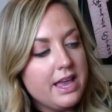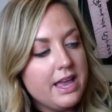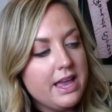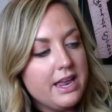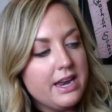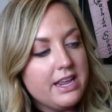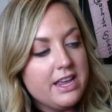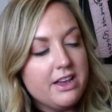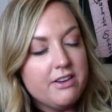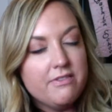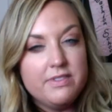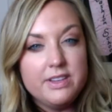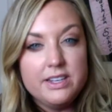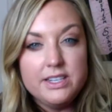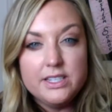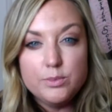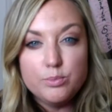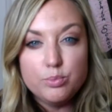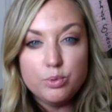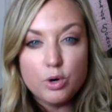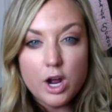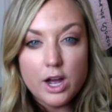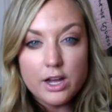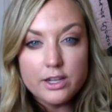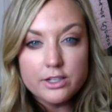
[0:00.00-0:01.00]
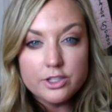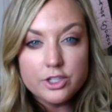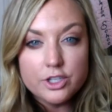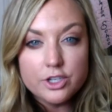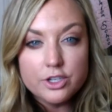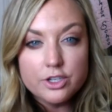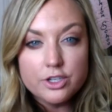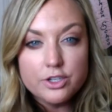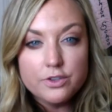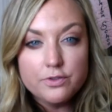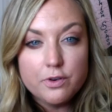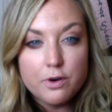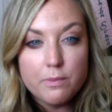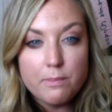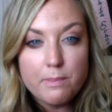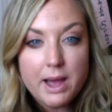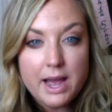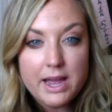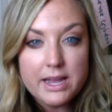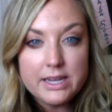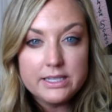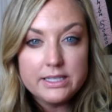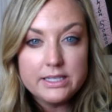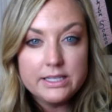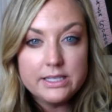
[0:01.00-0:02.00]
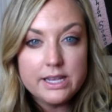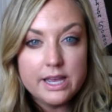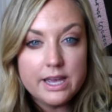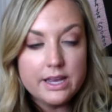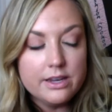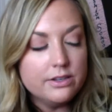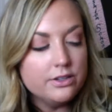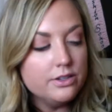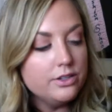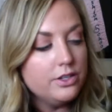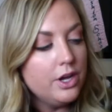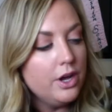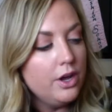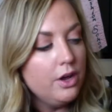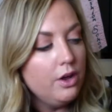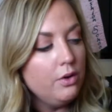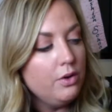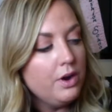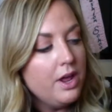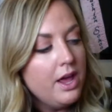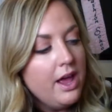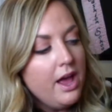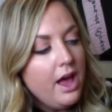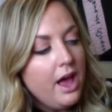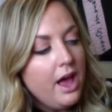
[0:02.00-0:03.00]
any of these bronzers for my skin tone.